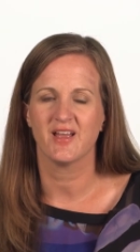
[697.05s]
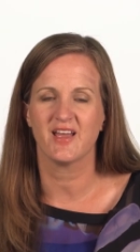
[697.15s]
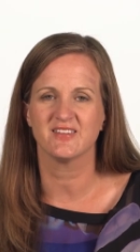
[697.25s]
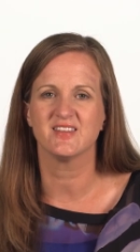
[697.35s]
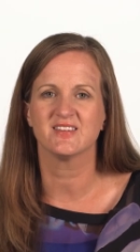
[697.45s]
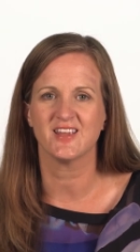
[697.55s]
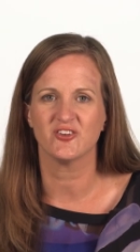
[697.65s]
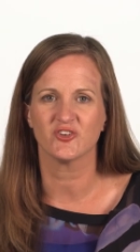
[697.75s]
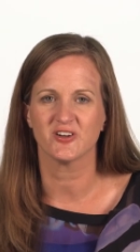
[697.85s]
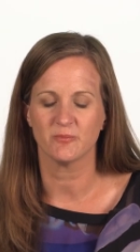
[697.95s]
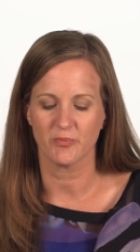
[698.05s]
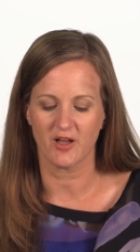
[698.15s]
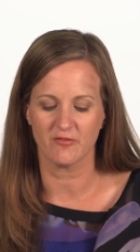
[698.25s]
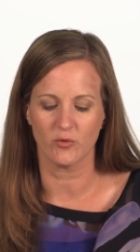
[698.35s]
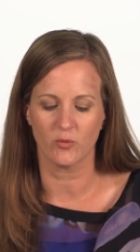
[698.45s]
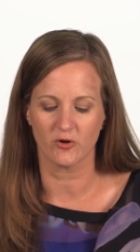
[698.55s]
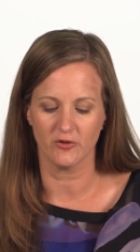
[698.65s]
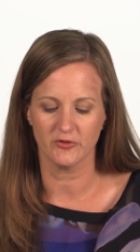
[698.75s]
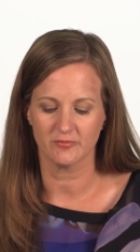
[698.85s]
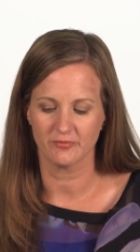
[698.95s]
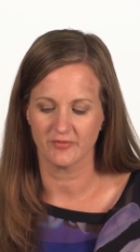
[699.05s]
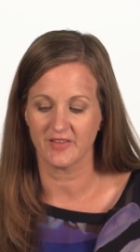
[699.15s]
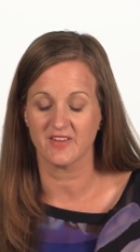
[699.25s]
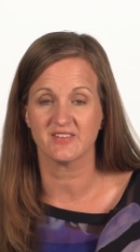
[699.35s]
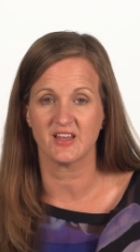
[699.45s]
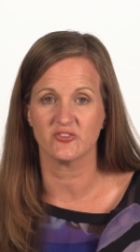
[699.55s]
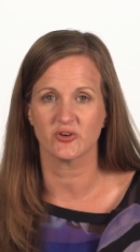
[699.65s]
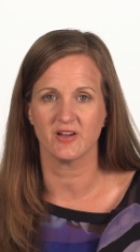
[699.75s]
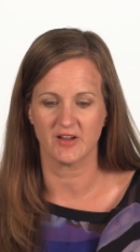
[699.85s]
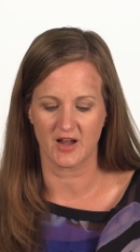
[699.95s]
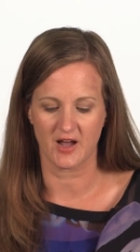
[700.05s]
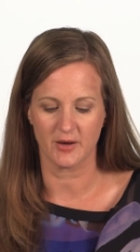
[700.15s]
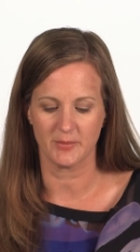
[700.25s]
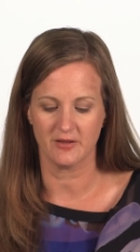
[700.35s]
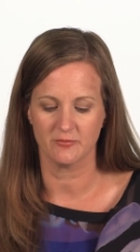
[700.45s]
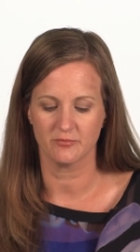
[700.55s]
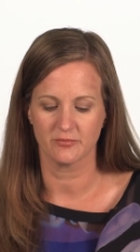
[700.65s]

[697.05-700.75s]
as the center of the world and the center of economy.